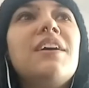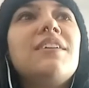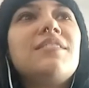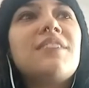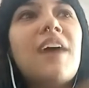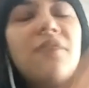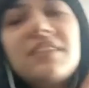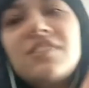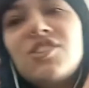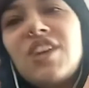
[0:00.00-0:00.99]
to have
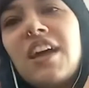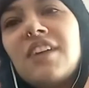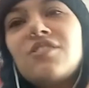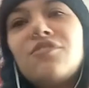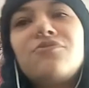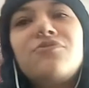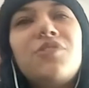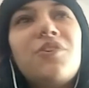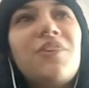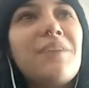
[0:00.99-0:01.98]
this chance of,
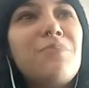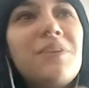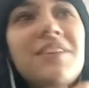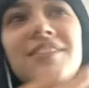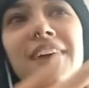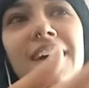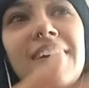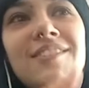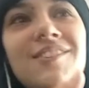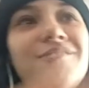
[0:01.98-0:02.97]
you know, like being
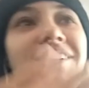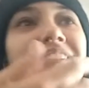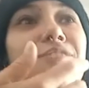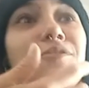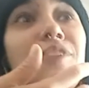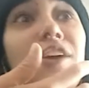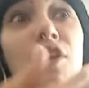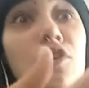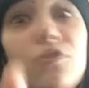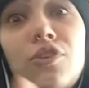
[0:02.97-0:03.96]
talking to you and see you
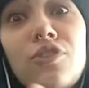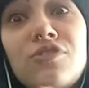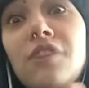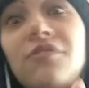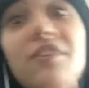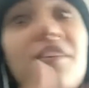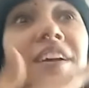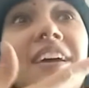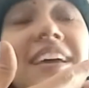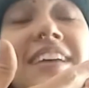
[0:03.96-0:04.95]
that you yourself
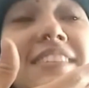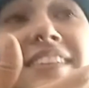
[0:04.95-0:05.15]
is